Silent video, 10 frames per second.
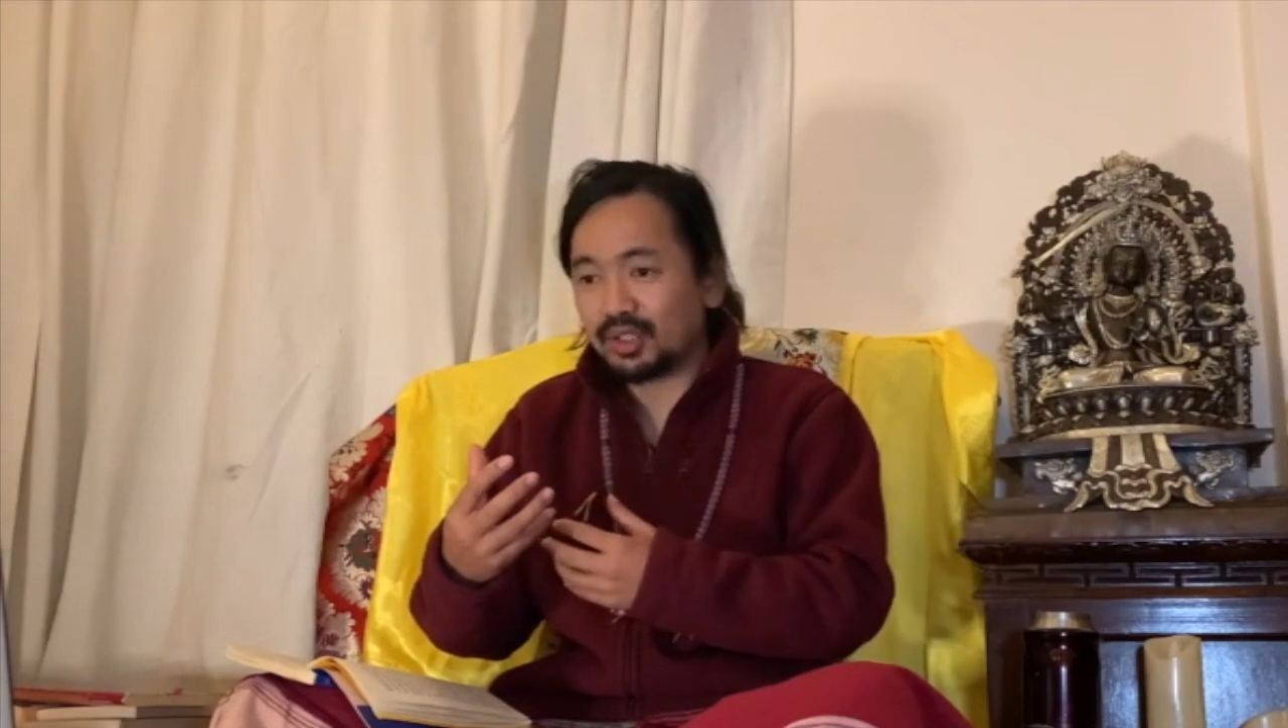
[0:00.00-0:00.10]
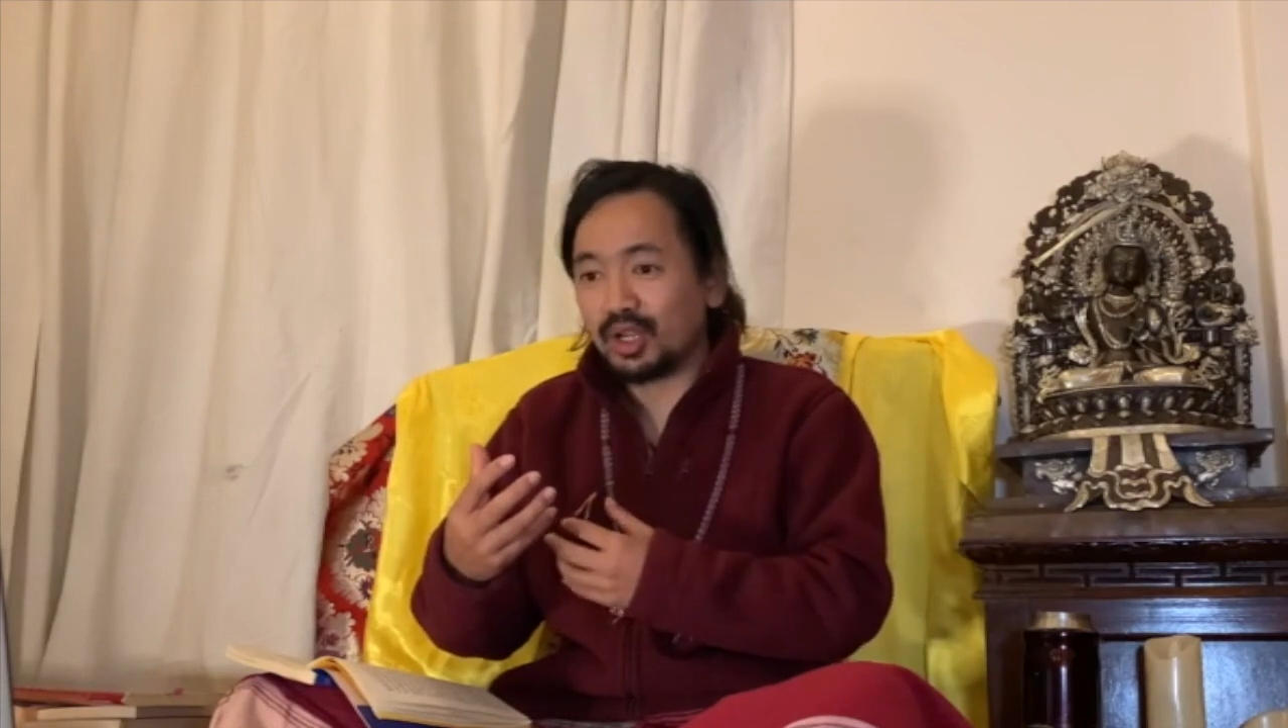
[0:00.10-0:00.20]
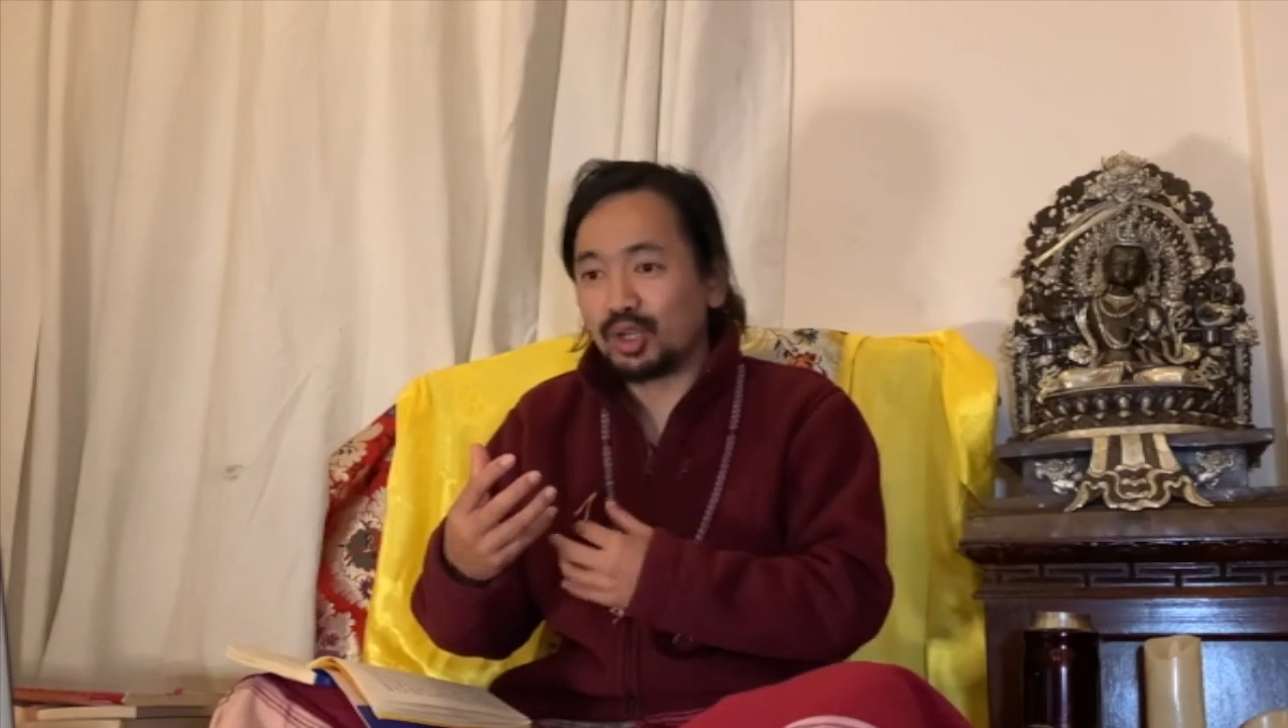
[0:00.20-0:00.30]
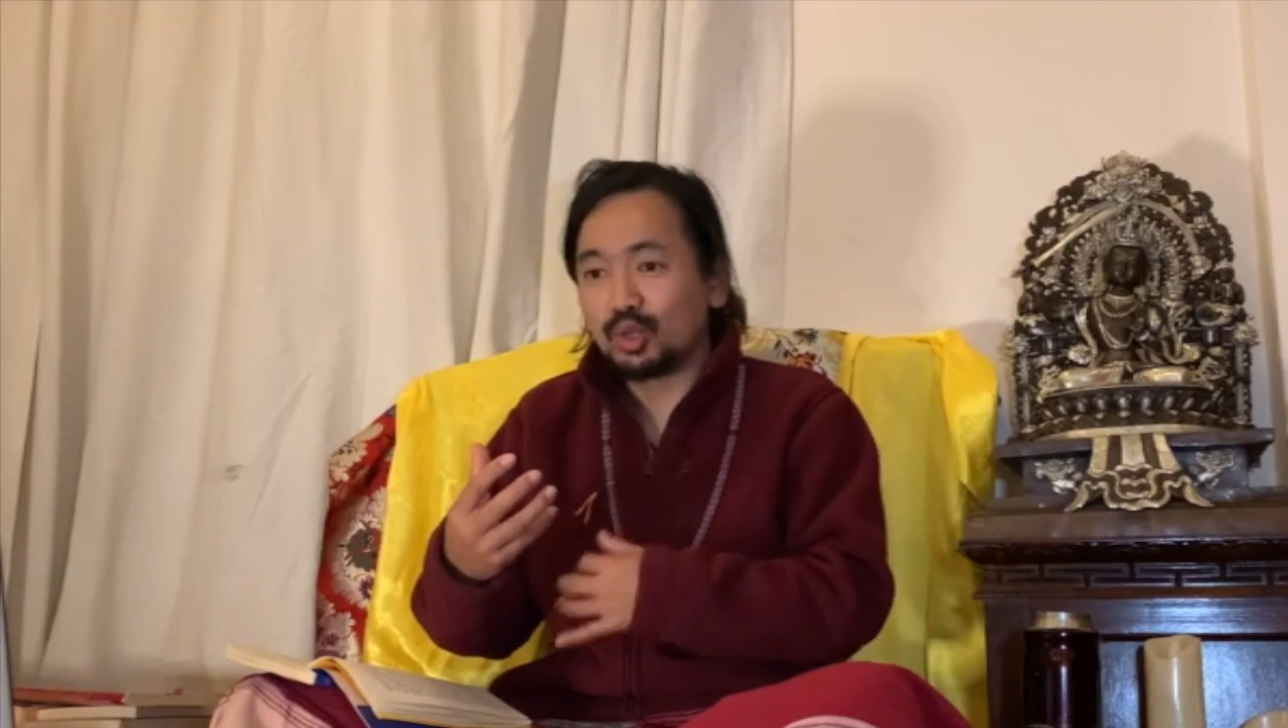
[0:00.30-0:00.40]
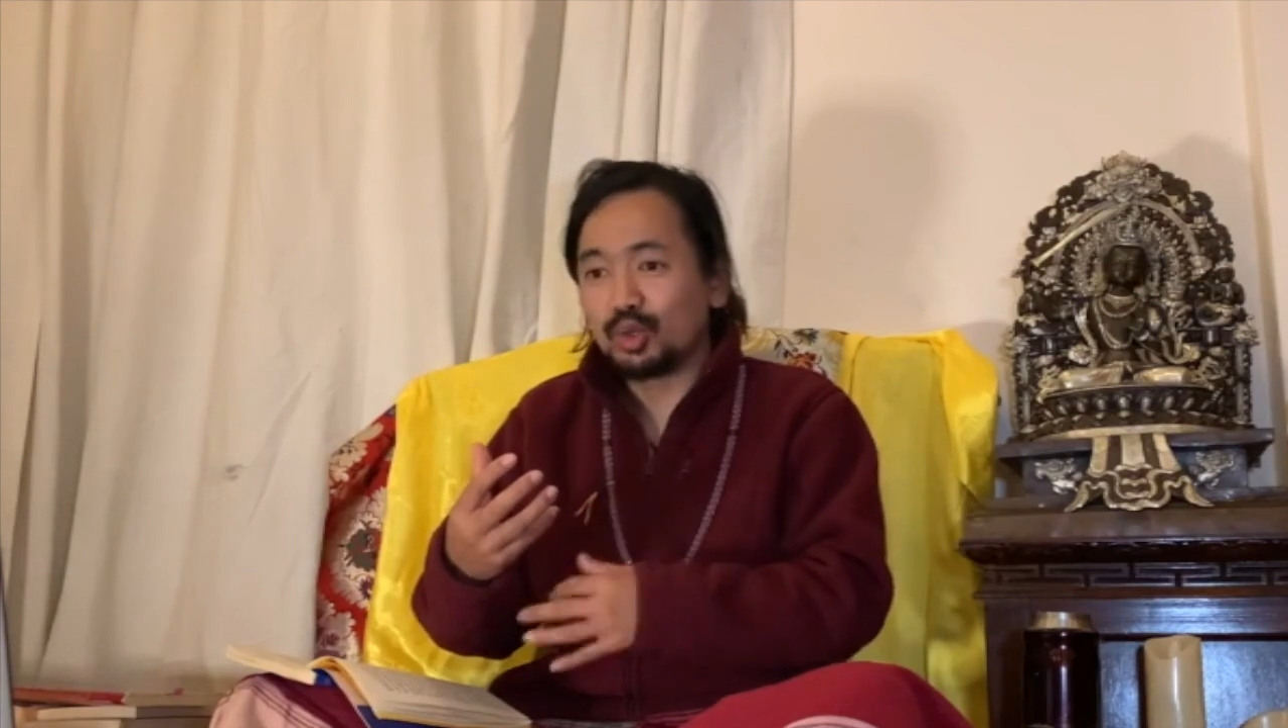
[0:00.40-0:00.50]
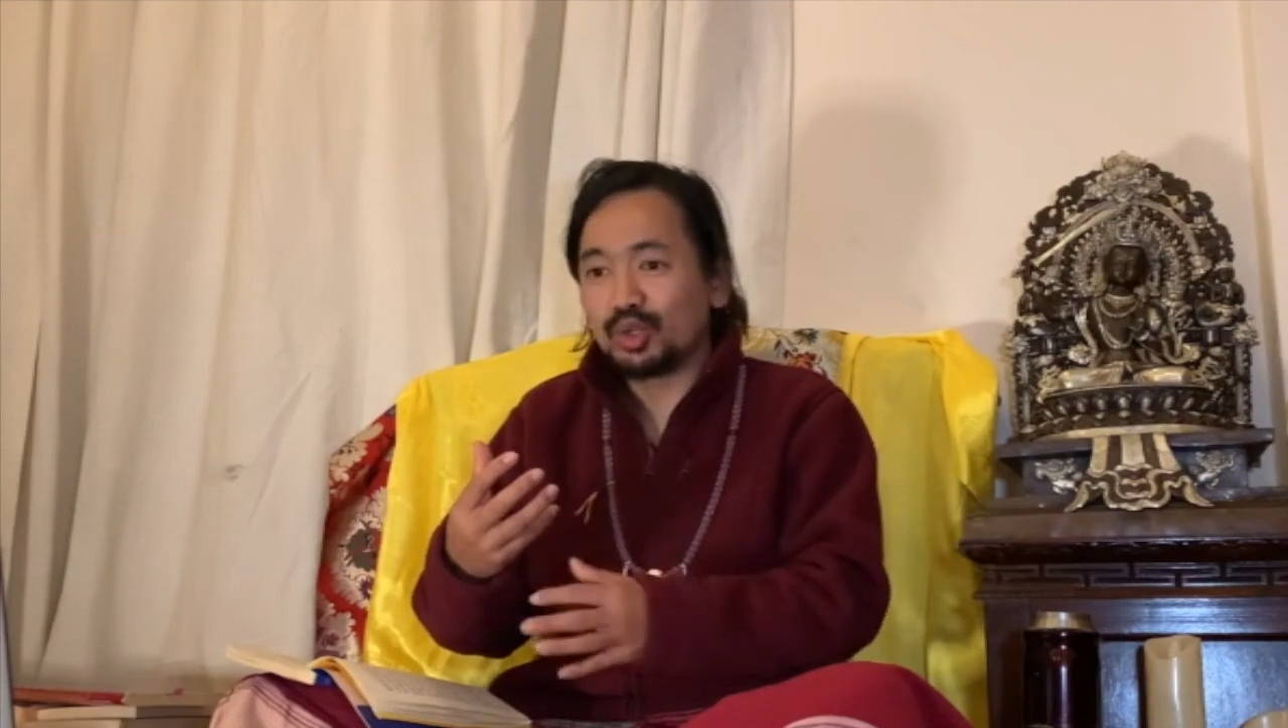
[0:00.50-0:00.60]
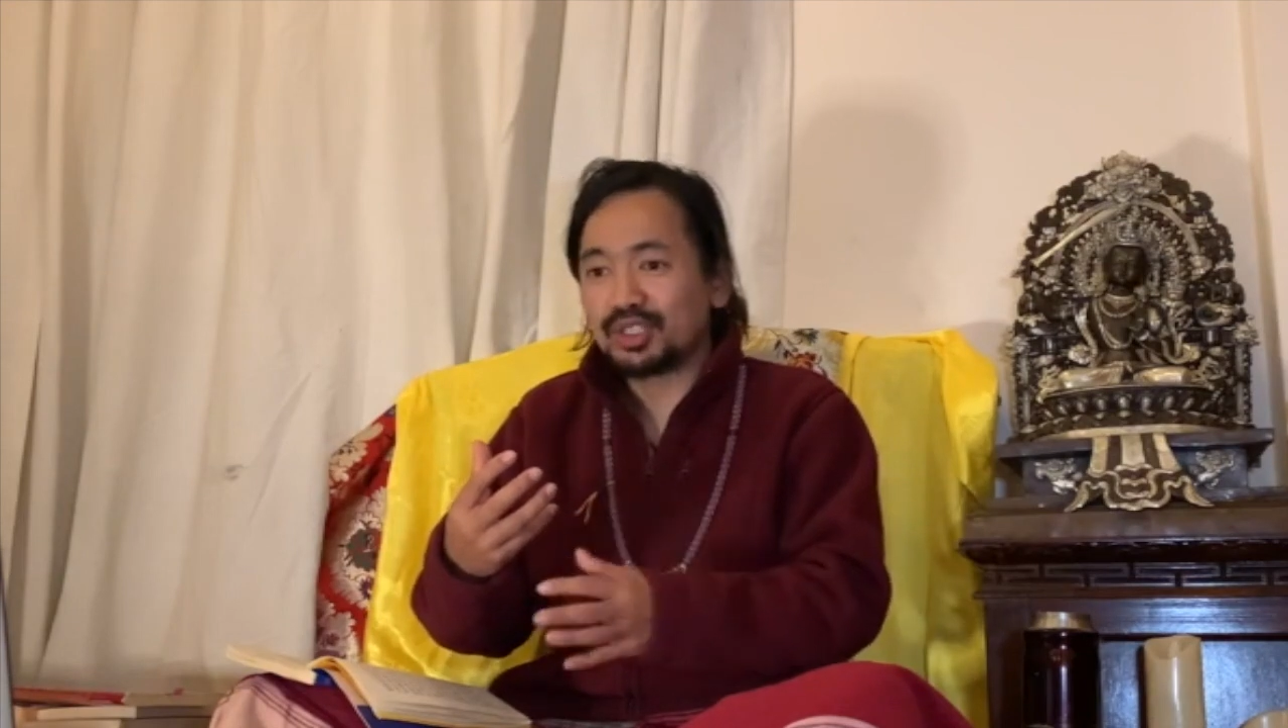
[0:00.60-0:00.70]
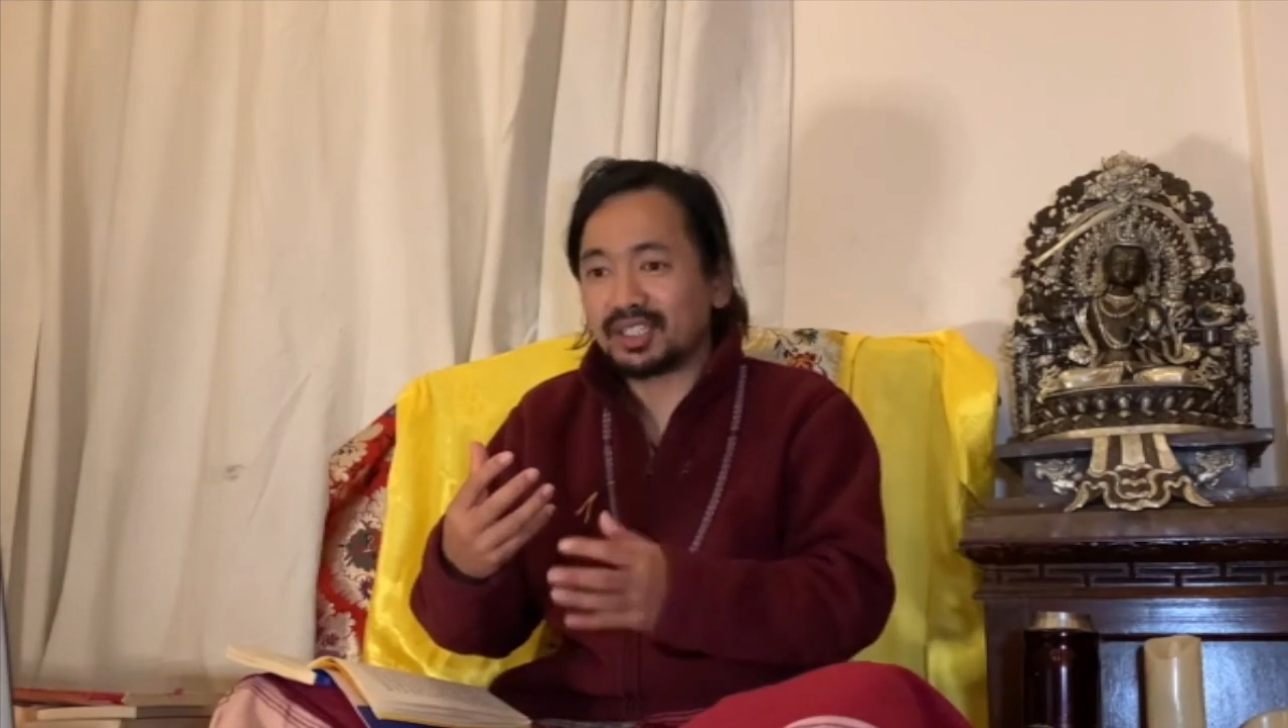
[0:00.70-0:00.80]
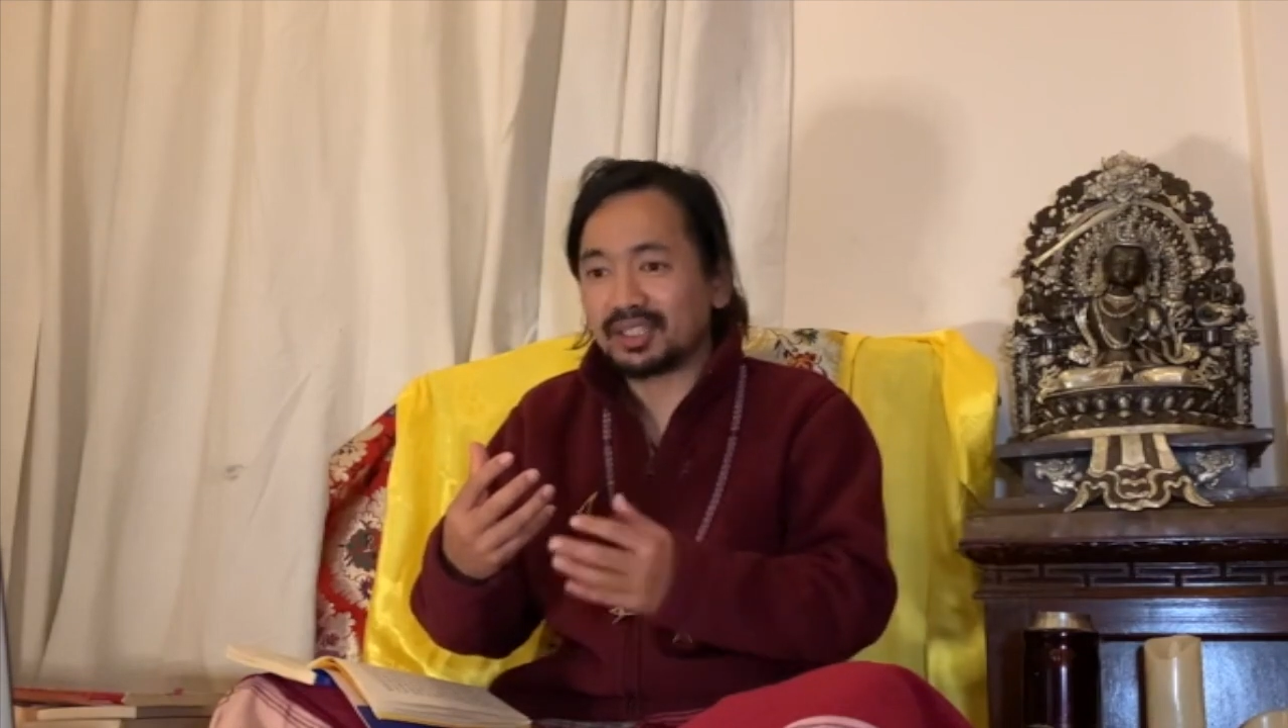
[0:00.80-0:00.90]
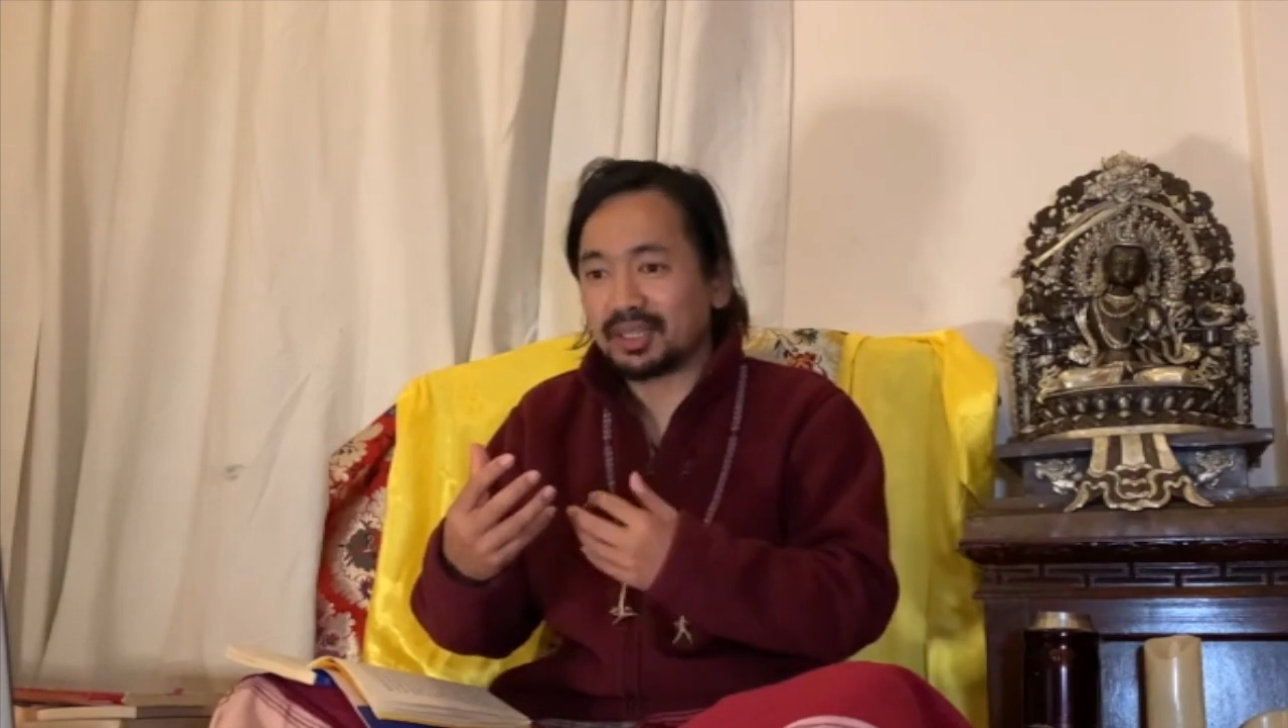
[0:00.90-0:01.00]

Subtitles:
you're losing